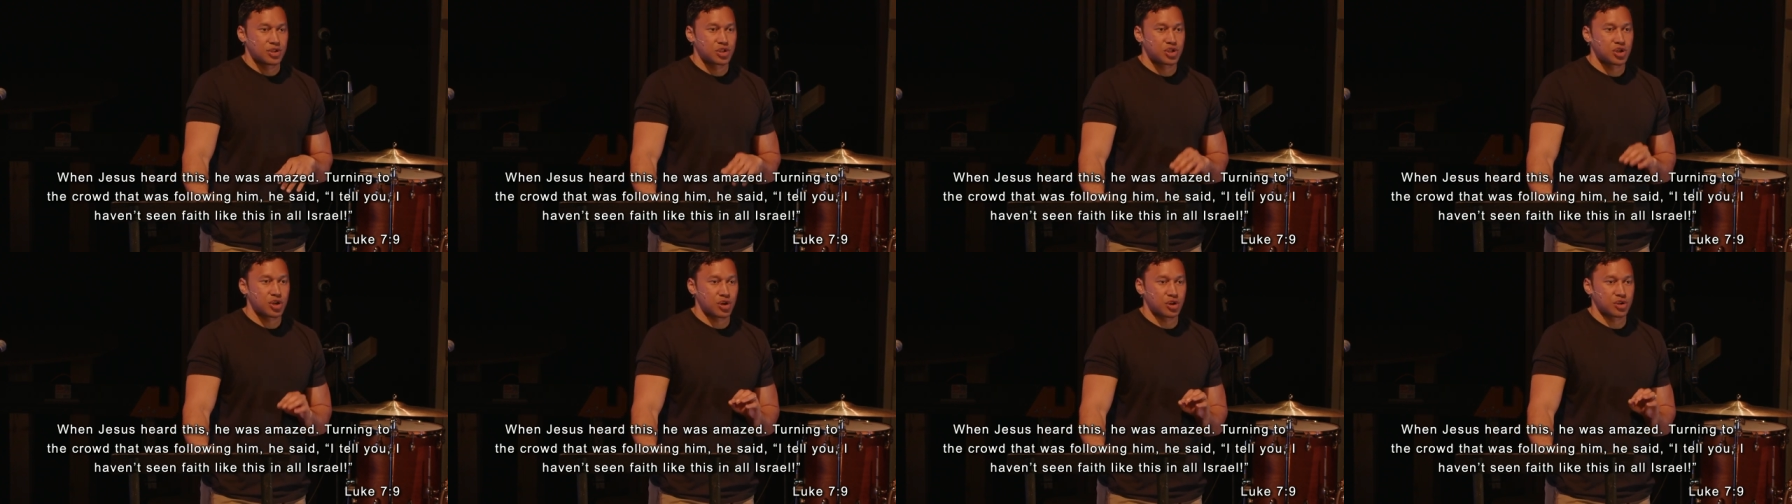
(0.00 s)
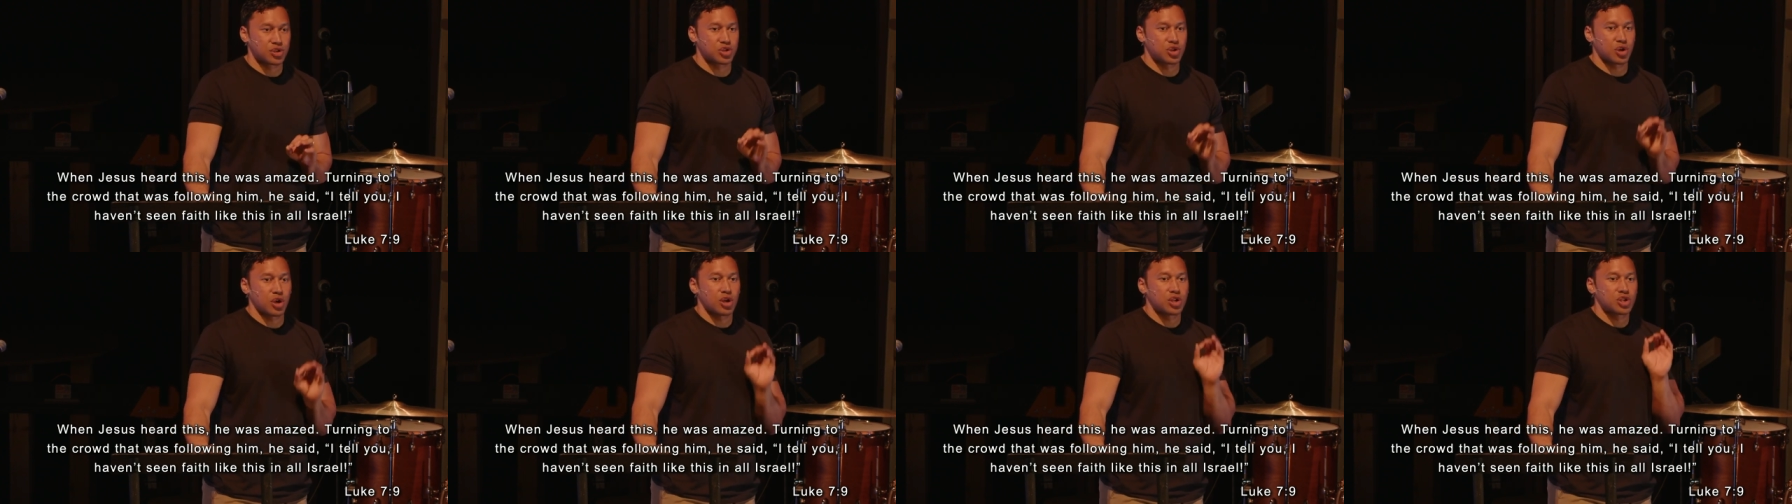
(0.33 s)

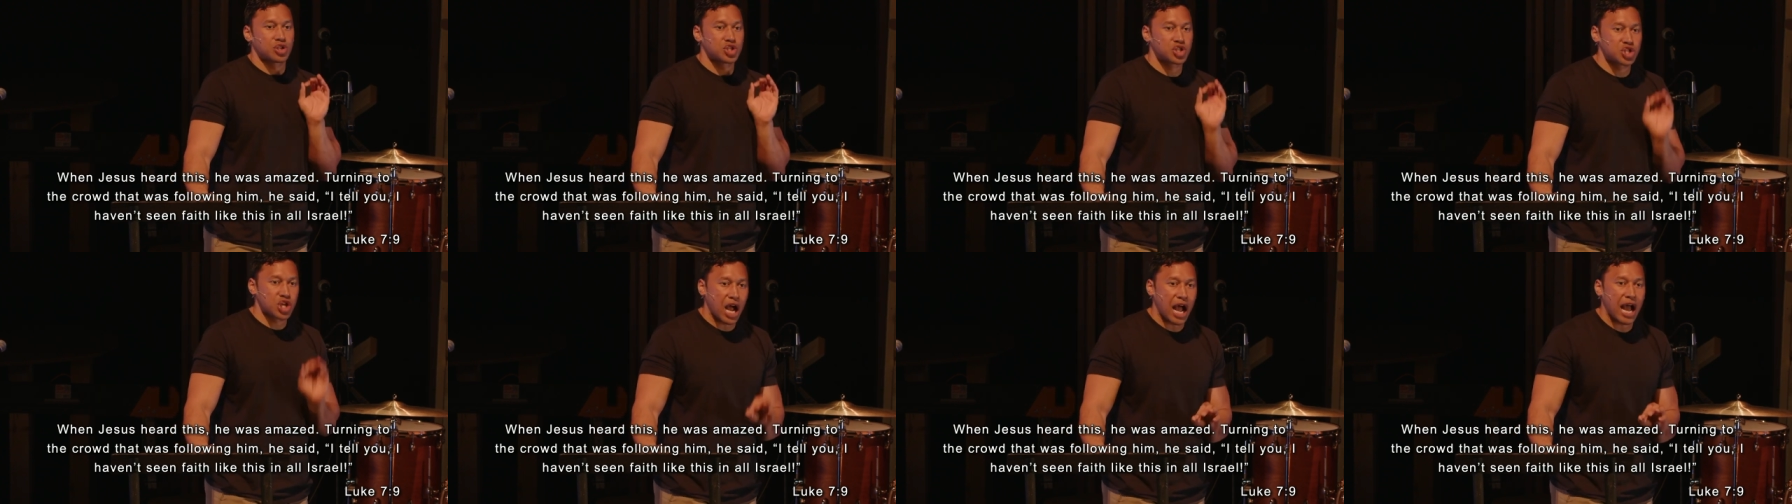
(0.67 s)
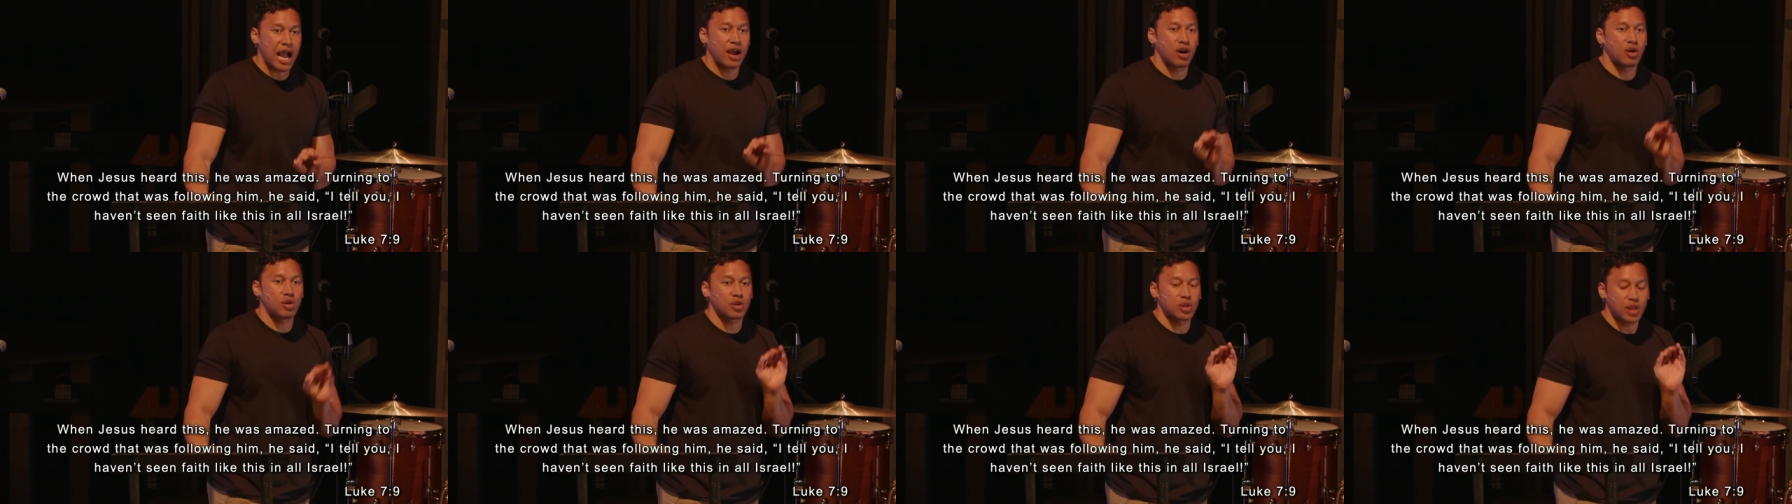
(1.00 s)
Church,
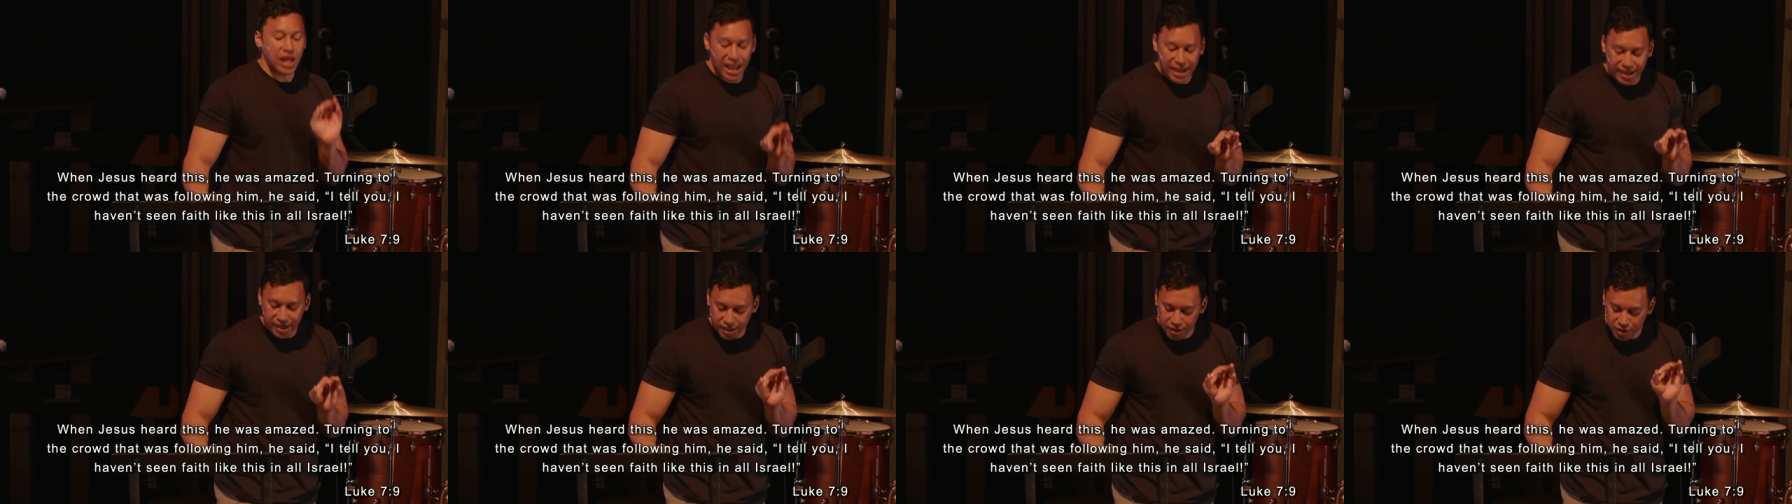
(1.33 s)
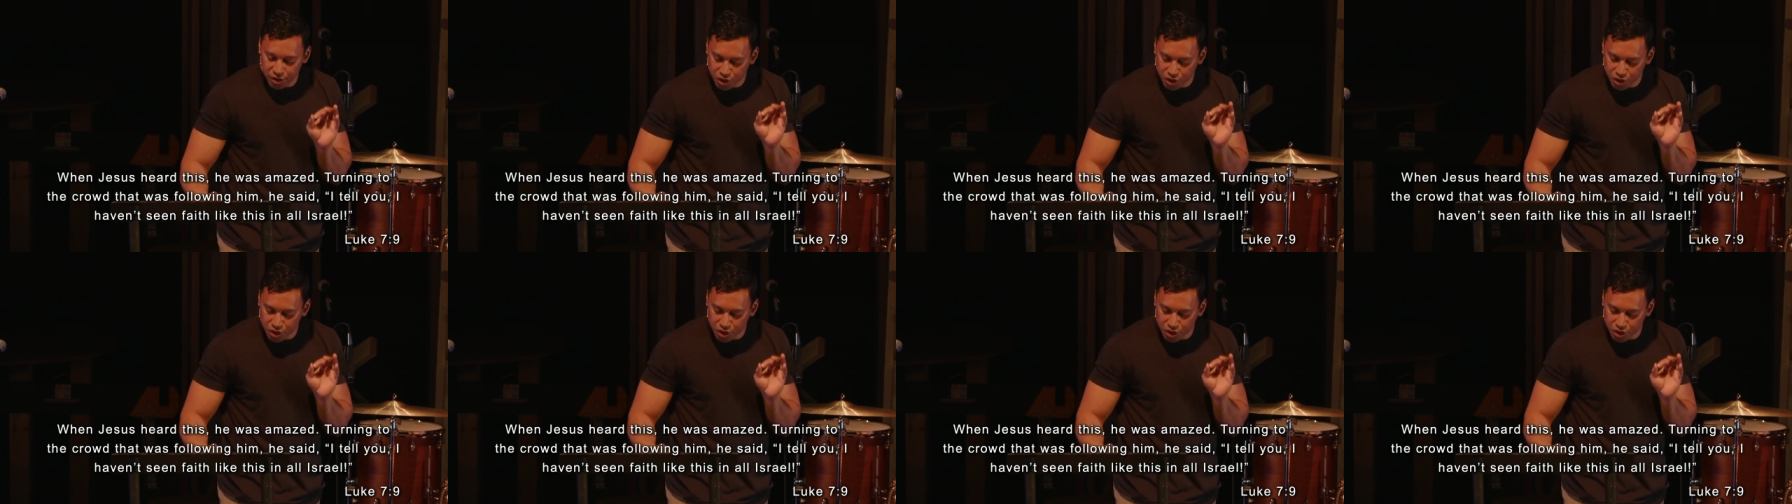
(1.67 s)
childlike